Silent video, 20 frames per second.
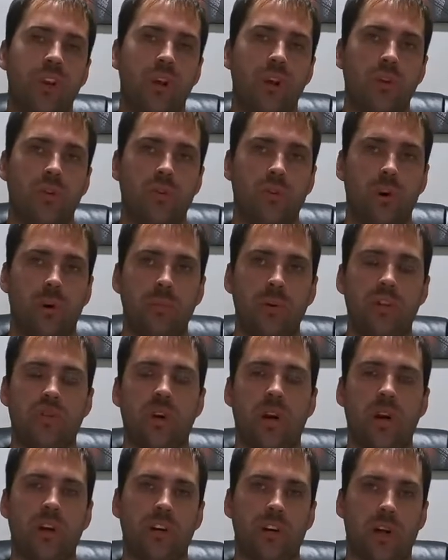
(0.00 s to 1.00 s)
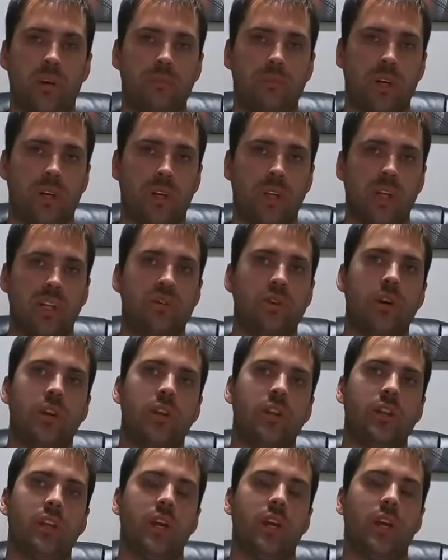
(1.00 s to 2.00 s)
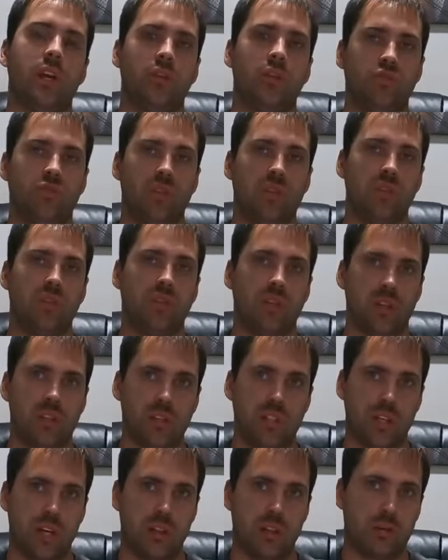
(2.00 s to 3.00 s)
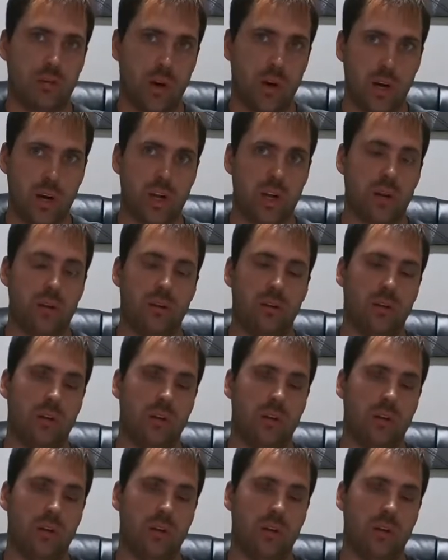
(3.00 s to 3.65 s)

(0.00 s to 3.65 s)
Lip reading: don't be trying to dump the clutch or anything, and just accelerating.